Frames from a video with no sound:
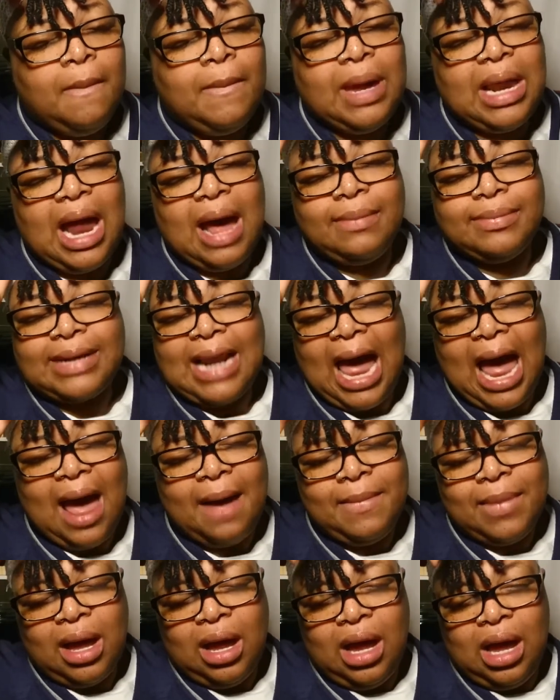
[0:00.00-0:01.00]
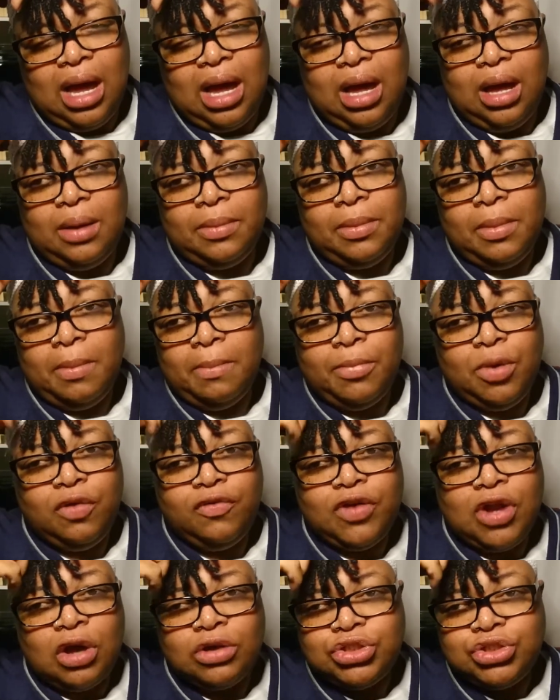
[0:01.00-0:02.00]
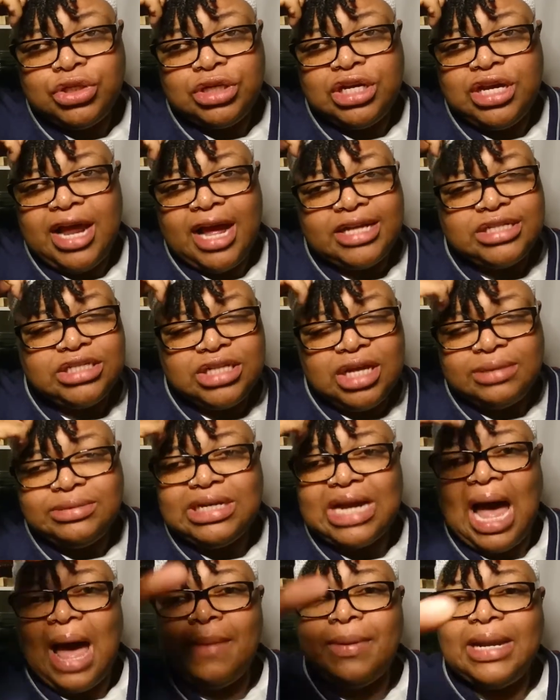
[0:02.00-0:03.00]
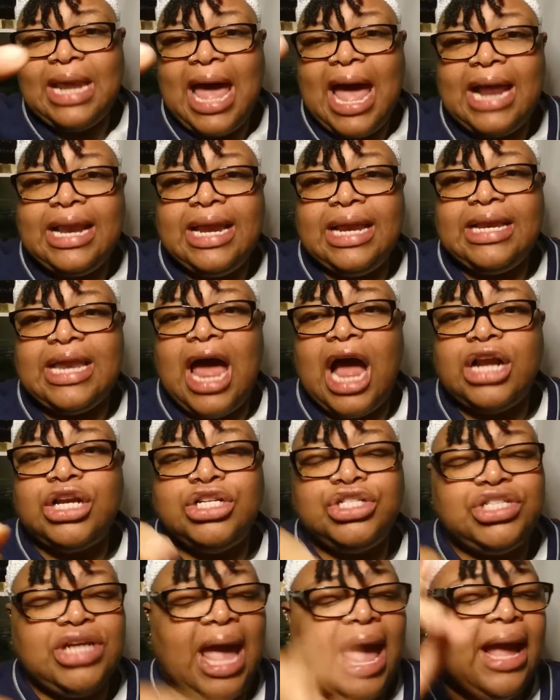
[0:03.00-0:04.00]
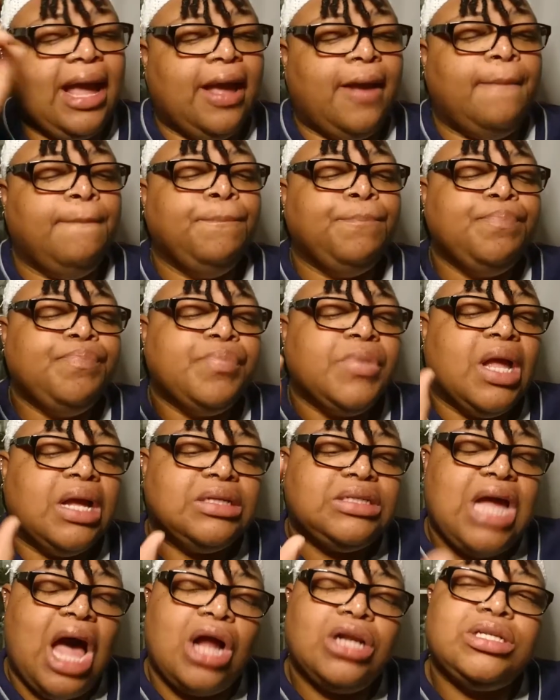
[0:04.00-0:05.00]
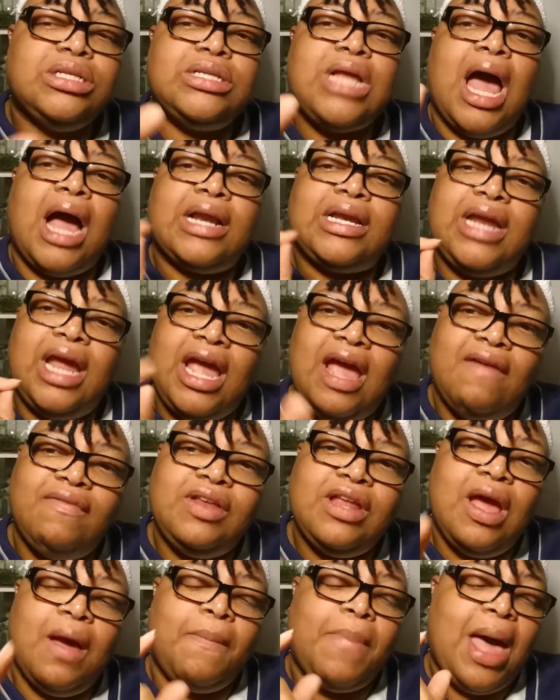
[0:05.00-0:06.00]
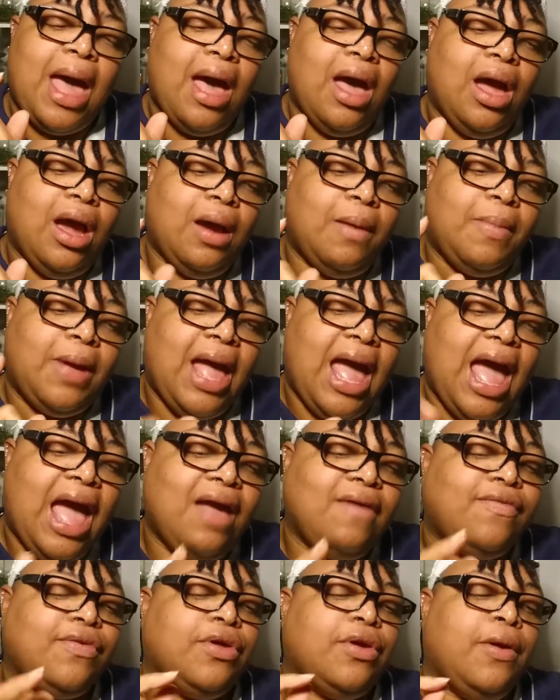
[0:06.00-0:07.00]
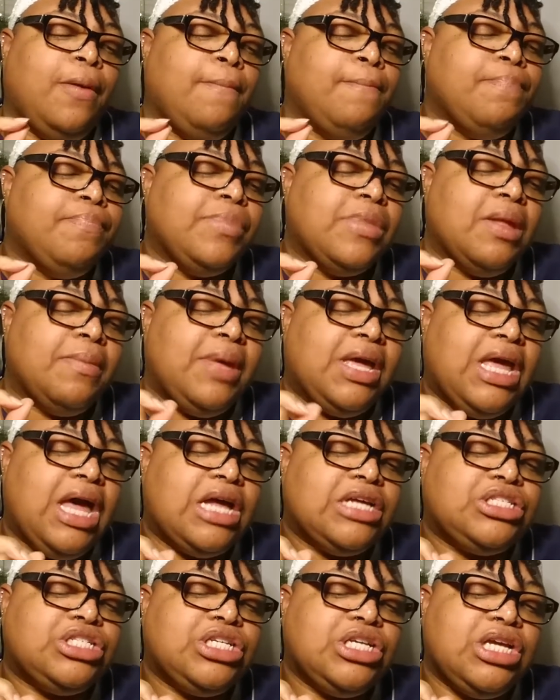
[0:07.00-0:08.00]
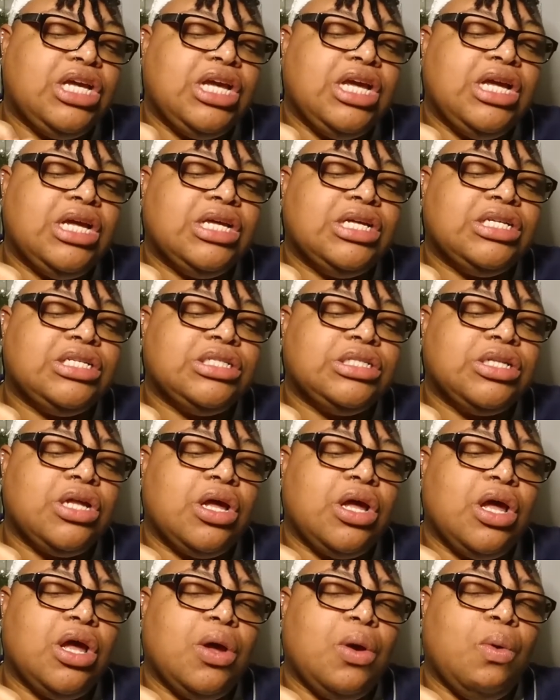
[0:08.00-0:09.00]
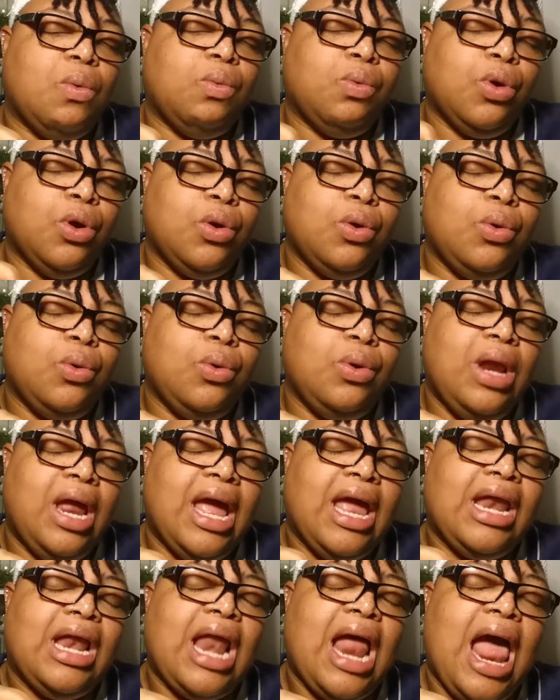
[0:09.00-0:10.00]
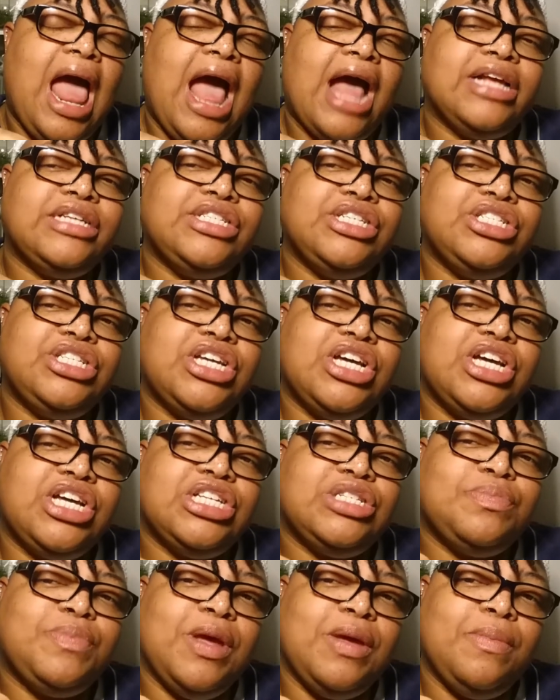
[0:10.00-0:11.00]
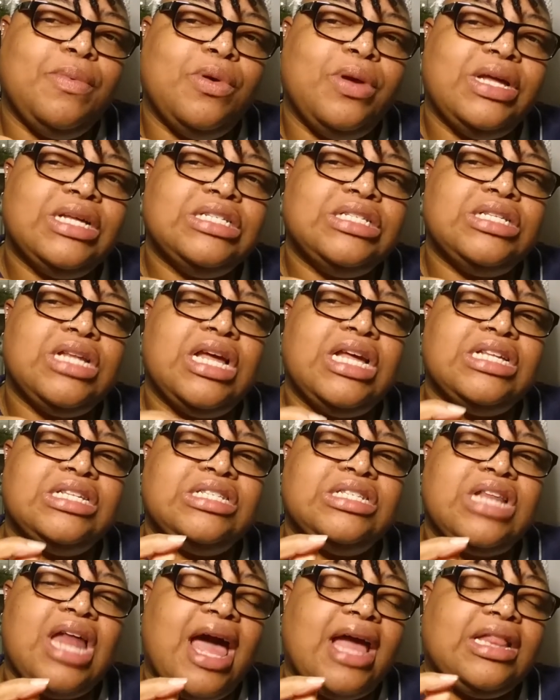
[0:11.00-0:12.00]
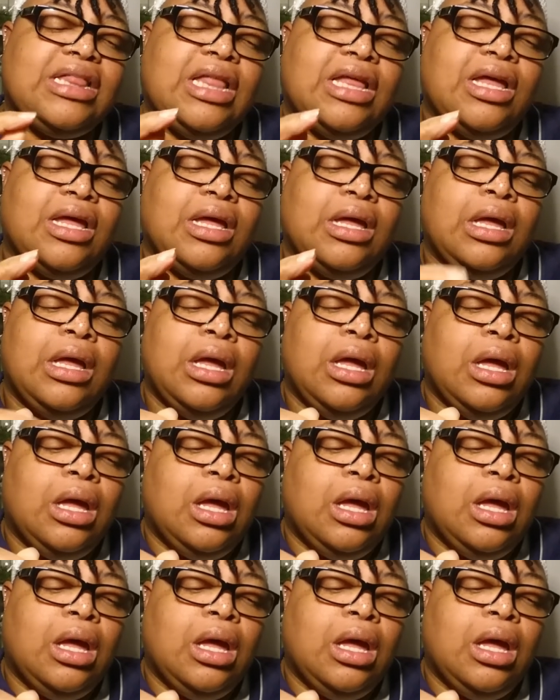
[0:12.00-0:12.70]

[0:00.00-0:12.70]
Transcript: But I'm moving on to the next subject. I'm glad that Dr. Jackie talked to Dr. Heavily about her behavior, because she is rude, and how she does people is like the